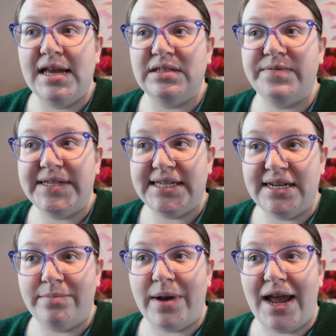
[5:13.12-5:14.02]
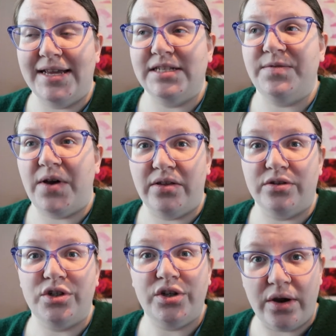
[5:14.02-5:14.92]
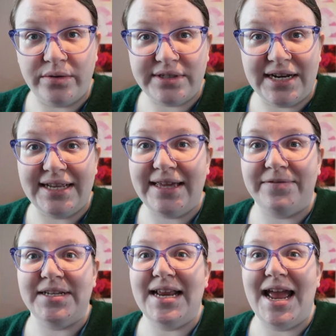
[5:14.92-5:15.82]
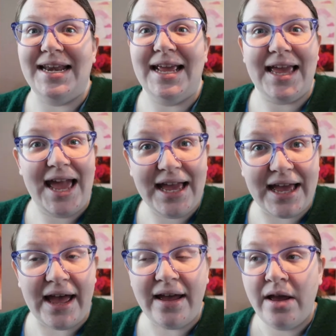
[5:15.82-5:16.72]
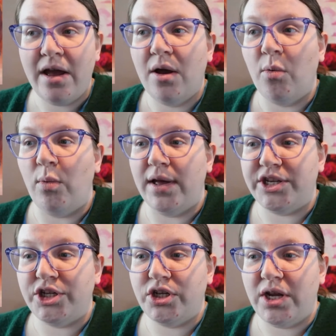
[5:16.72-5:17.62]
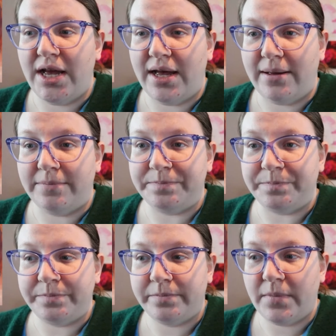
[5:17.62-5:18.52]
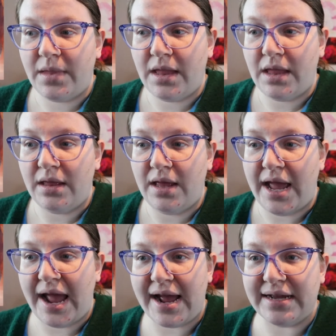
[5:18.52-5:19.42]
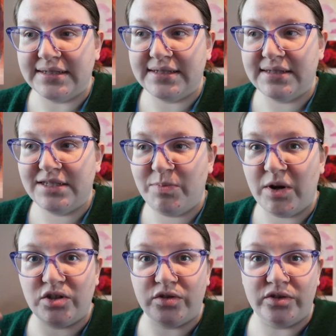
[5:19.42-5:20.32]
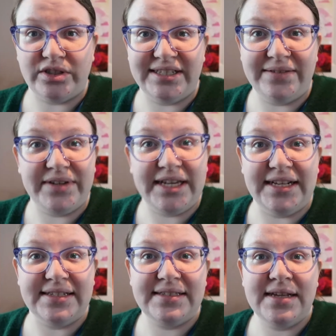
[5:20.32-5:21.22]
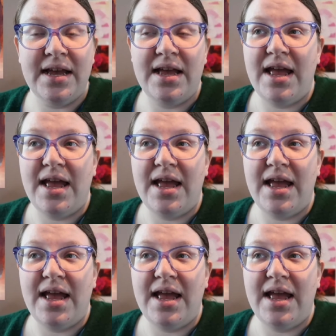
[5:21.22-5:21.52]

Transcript: is visited by his father's ghost and gifted an Ikenga, which has spiritual significance